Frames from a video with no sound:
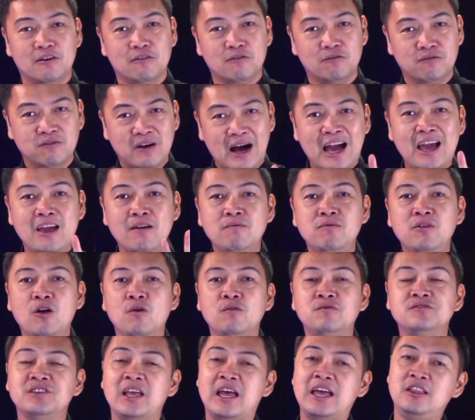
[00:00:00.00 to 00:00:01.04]
5
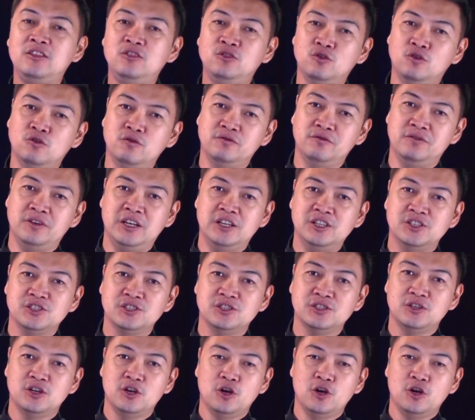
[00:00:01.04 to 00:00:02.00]
loaves and 2 fish,